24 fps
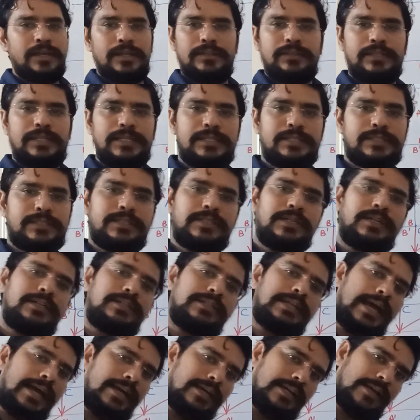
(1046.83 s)
These
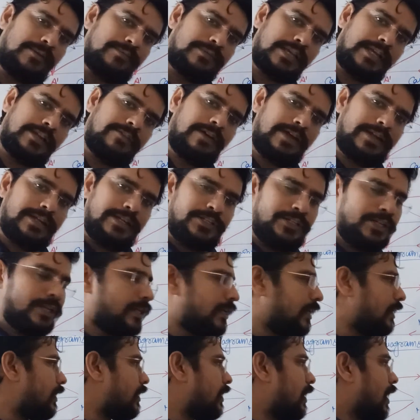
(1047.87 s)
diagrams are very
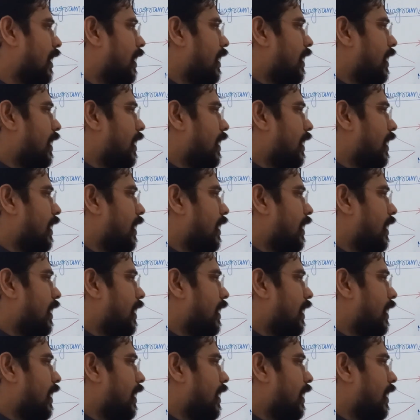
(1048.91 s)
tricky.